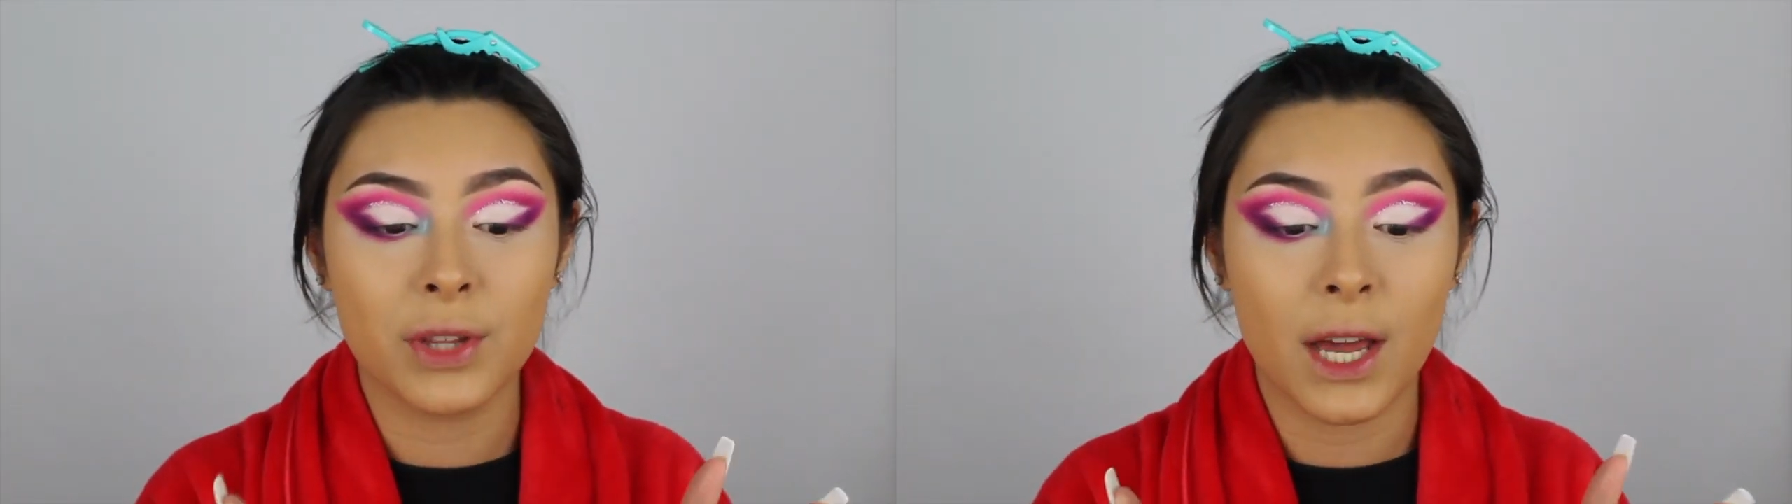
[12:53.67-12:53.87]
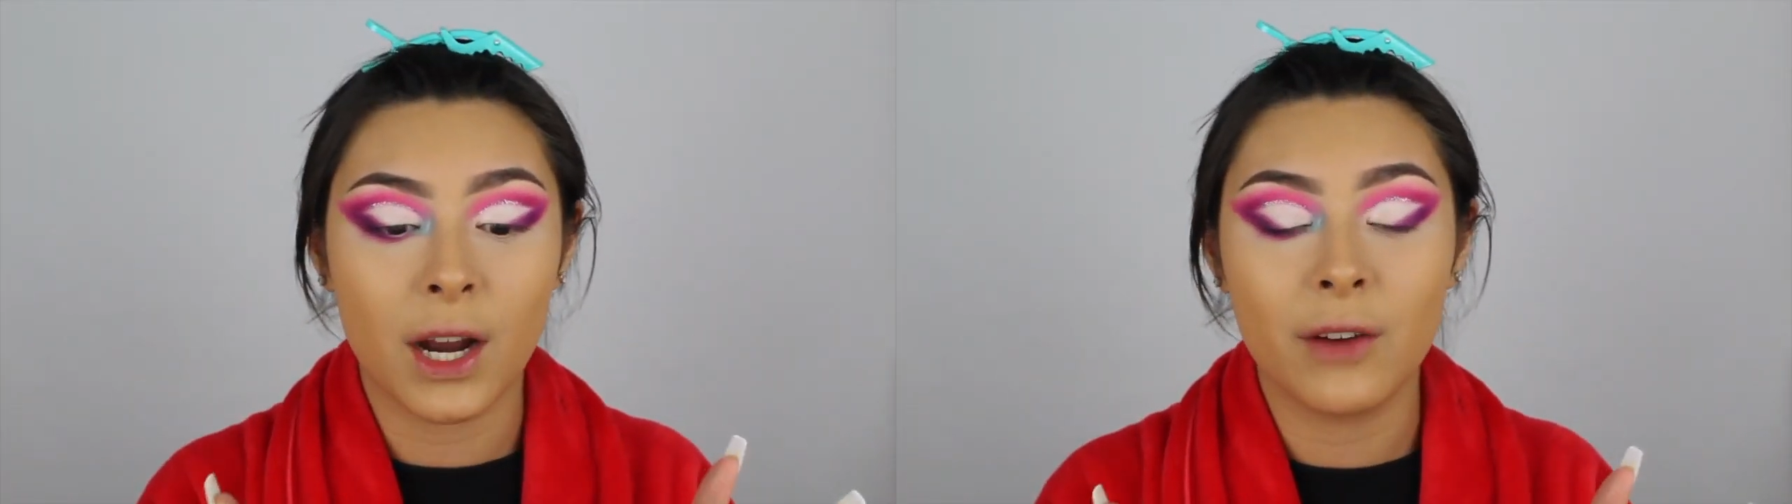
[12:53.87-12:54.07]

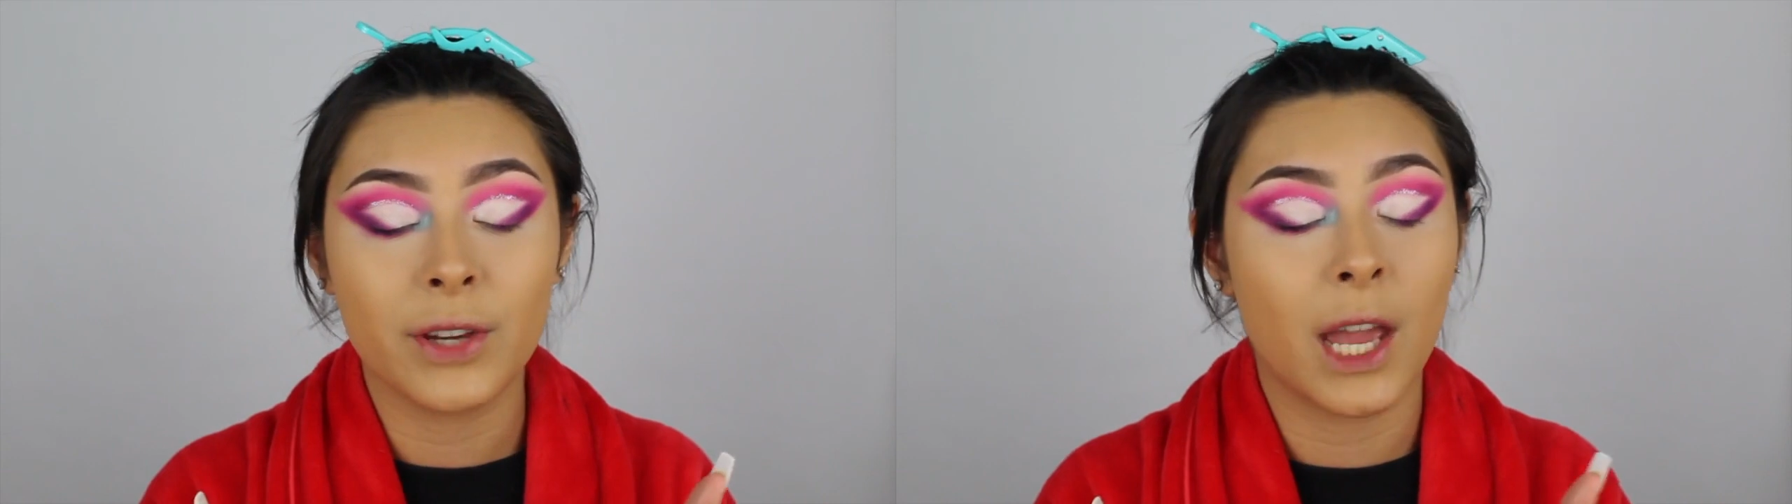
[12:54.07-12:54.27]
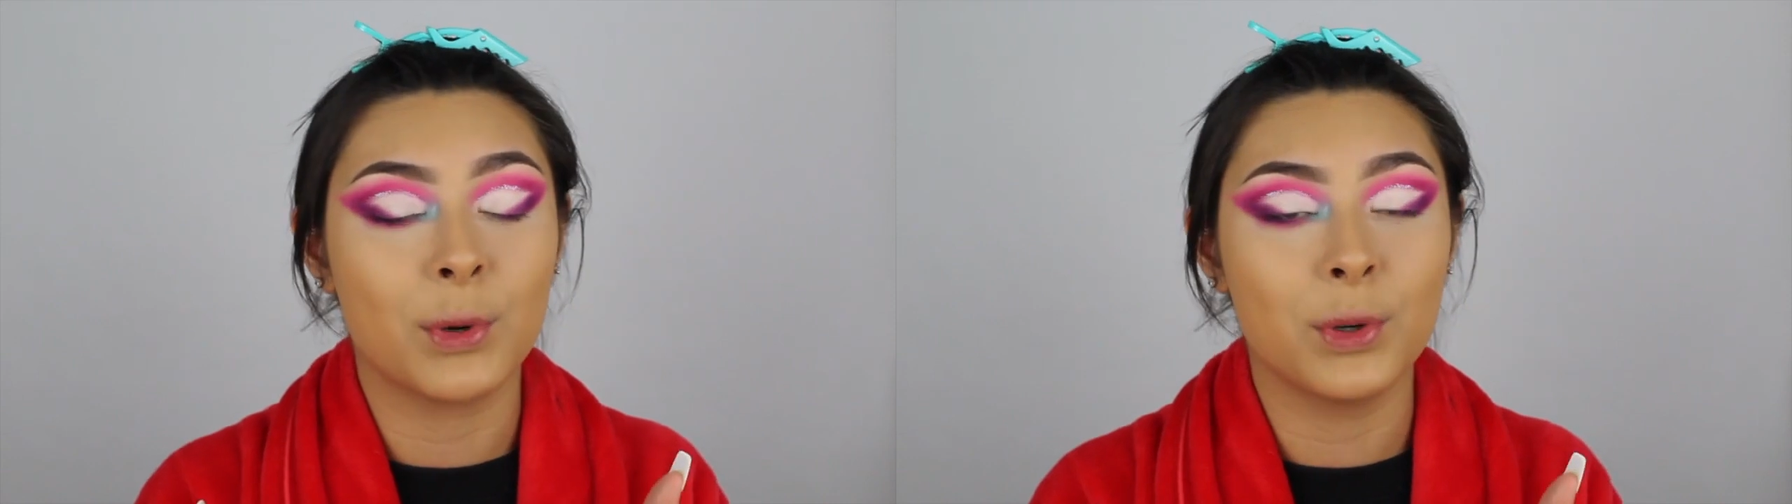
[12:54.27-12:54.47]
that off
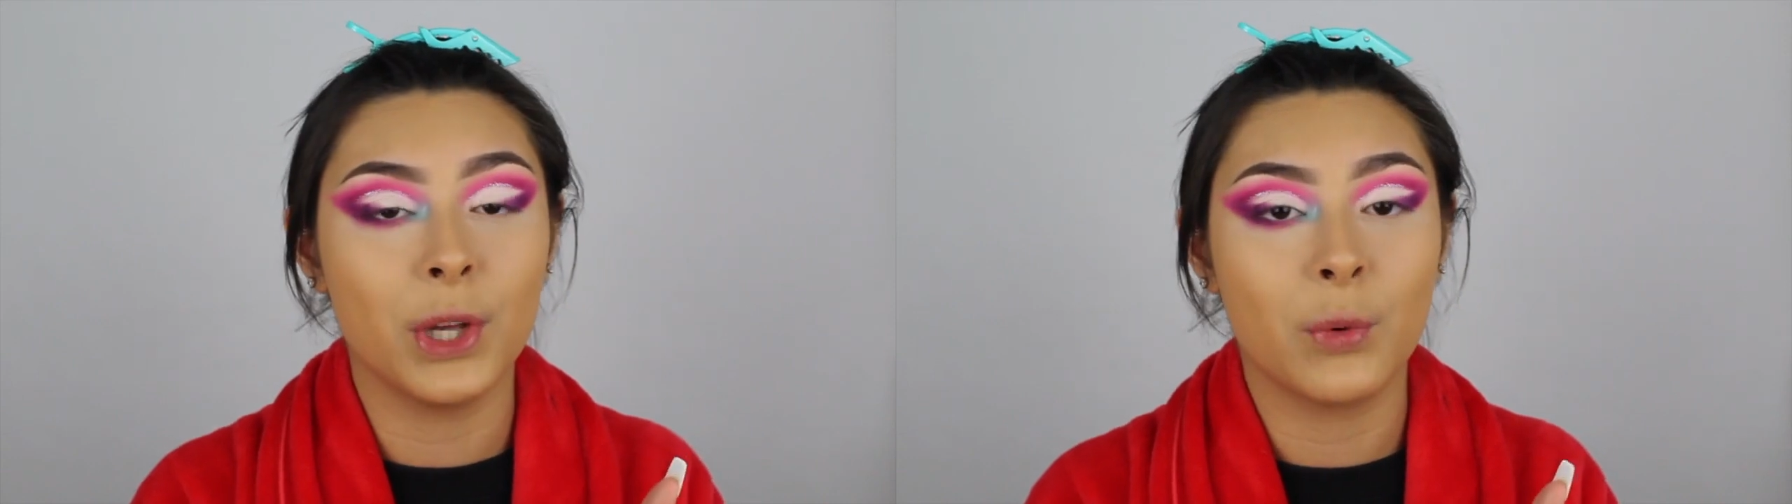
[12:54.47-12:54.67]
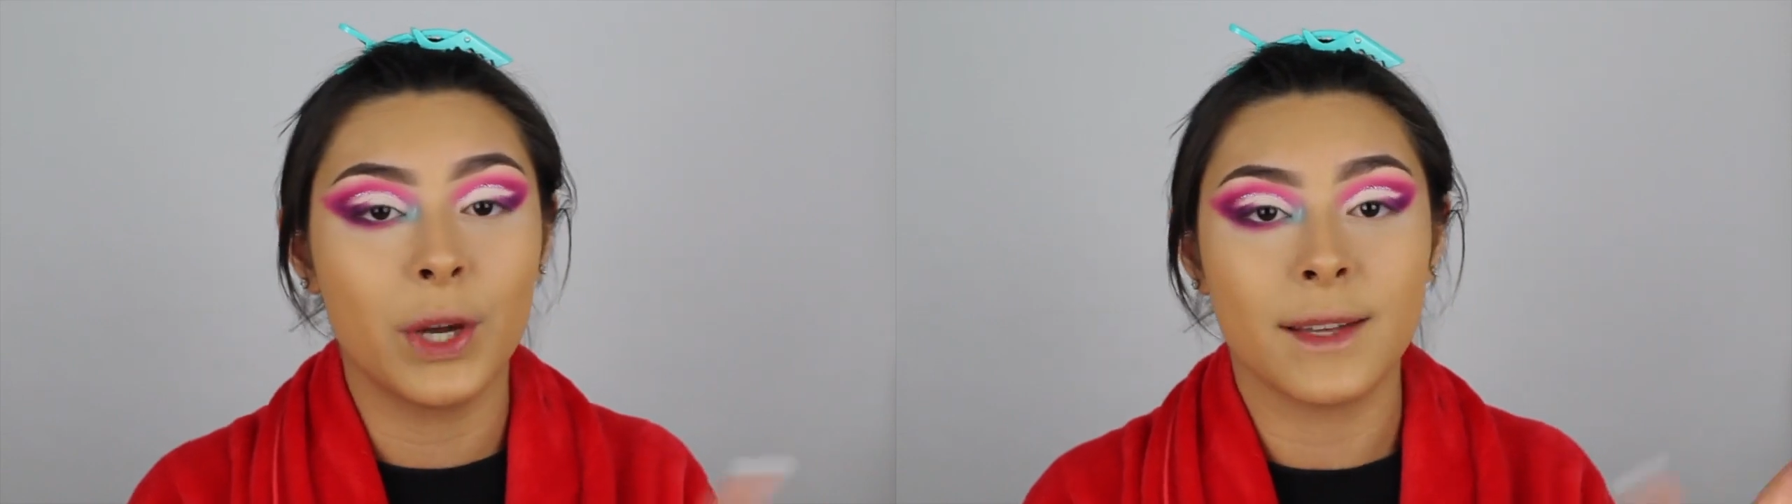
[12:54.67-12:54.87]
camera really quick,